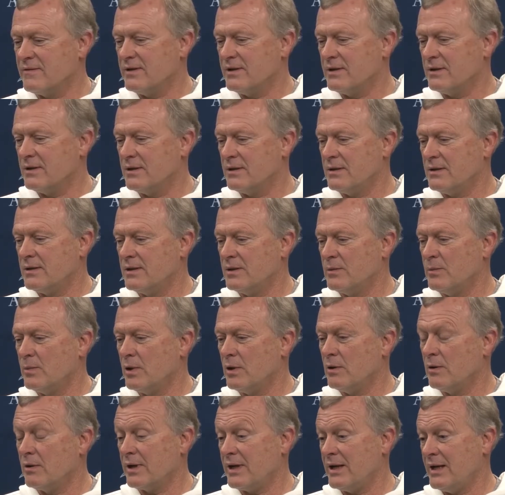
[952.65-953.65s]
the
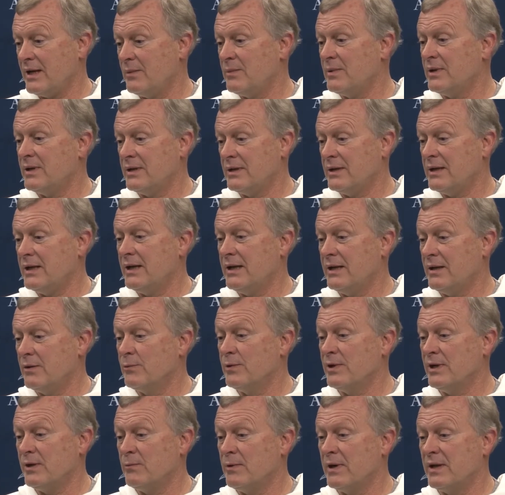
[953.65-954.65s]
ball game, and it
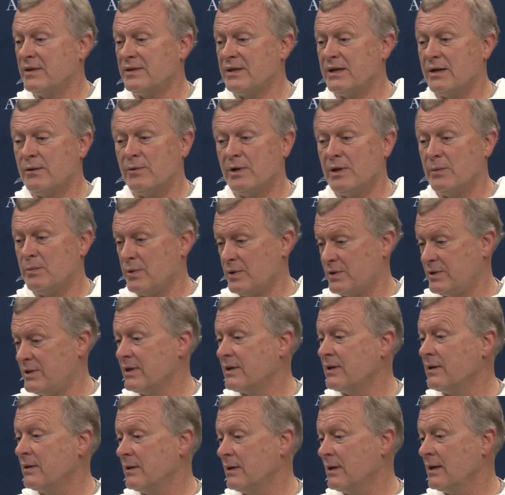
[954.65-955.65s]
really went that way,
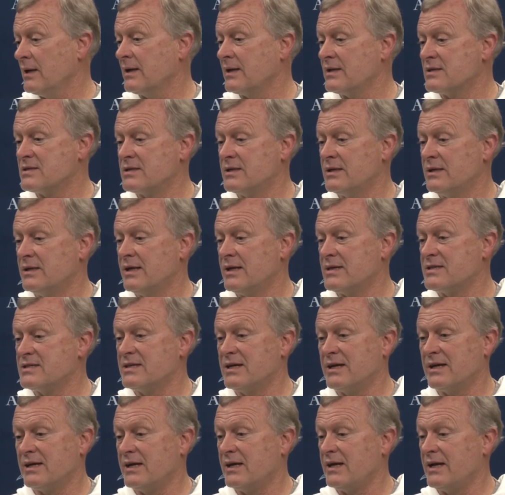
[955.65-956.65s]
particularly, like I said, that
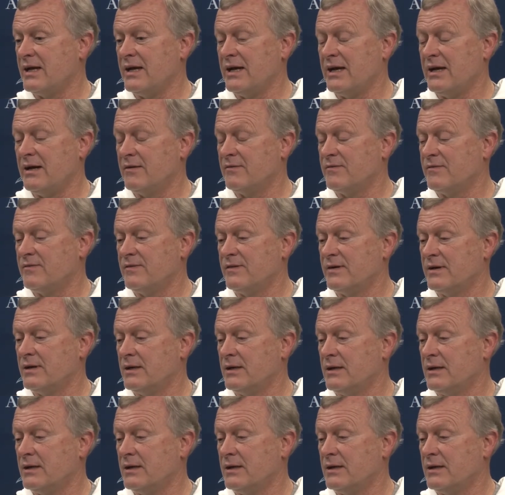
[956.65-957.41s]
second half.